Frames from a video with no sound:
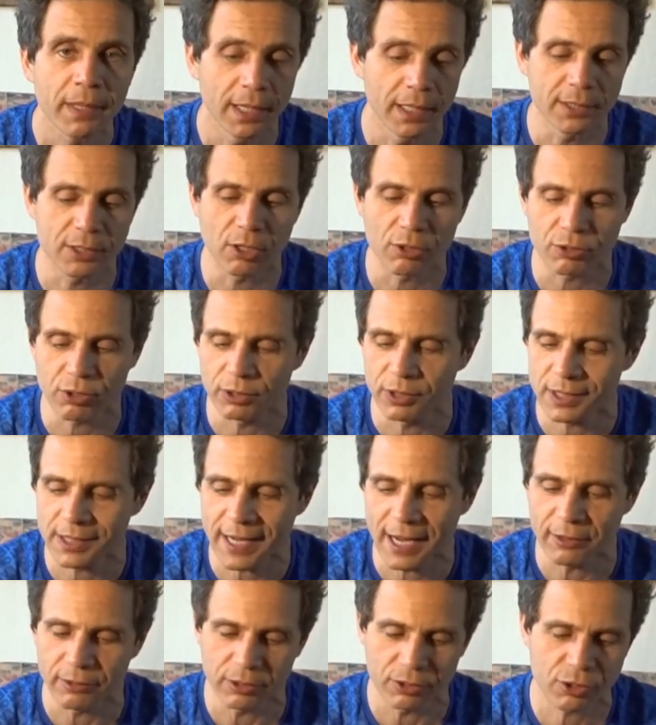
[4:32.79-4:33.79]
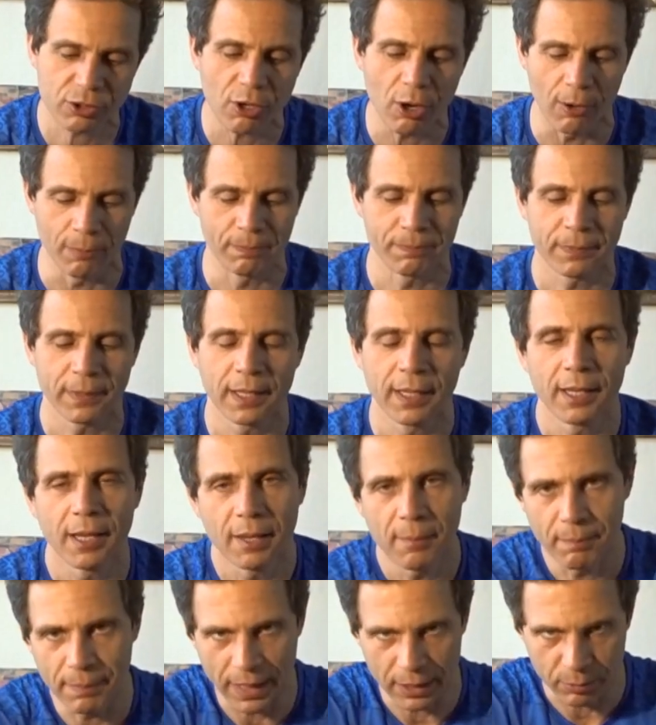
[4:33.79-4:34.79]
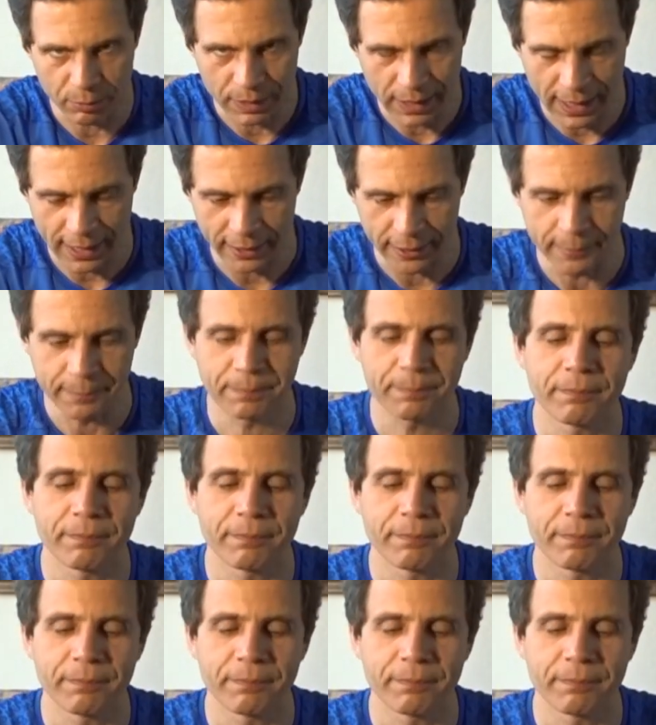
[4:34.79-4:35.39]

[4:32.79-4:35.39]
it's also discounted. So, bottom line,